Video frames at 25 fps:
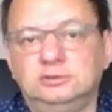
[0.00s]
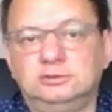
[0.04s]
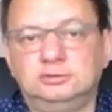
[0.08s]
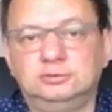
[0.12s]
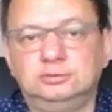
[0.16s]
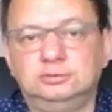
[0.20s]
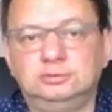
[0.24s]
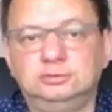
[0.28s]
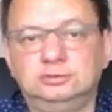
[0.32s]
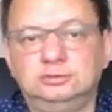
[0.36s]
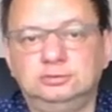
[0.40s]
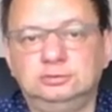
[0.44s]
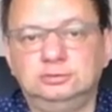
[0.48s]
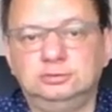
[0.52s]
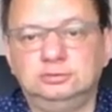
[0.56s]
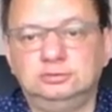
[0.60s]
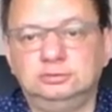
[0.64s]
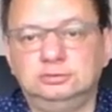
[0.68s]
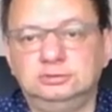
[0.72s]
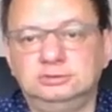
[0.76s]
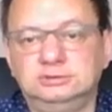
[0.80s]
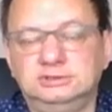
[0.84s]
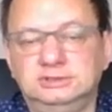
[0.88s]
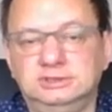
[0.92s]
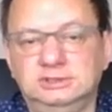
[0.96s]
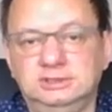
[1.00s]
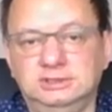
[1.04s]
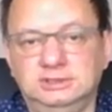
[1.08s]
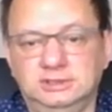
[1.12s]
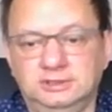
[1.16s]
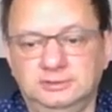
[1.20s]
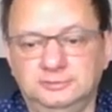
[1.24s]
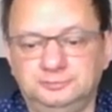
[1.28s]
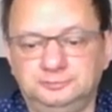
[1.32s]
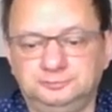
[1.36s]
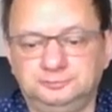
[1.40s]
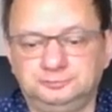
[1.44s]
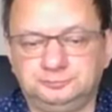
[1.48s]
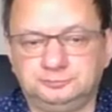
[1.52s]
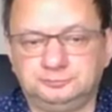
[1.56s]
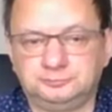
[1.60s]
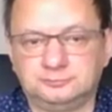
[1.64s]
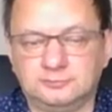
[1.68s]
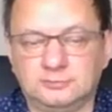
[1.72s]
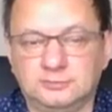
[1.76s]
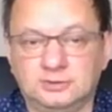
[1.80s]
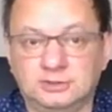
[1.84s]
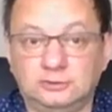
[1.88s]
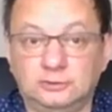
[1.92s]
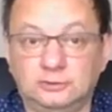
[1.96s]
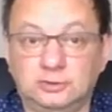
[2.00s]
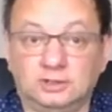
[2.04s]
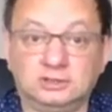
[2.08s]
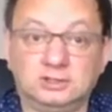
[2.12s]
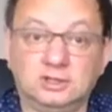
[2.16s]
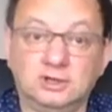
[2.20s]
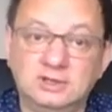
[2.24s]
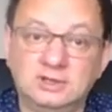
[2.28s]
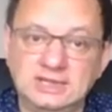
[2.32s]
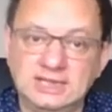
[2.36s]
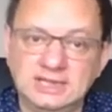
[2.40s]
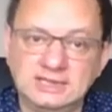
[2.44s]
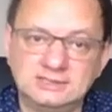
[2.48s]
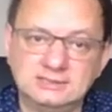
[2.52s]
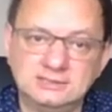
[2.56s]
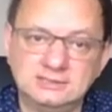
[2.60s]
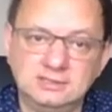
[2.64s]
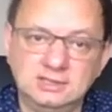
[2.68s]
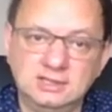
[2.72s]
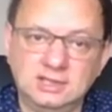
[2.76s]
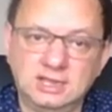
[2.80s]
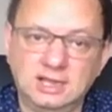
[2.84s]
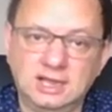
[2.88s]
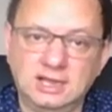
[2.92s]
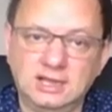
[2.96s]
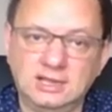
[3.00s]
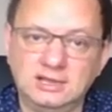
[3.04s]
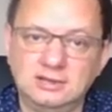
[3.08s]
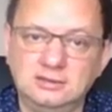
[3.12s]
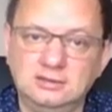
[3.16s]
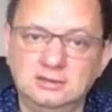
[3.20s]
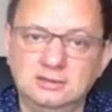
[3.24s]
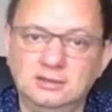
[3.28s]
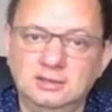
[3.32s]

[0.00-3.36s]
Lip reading: to the data SD card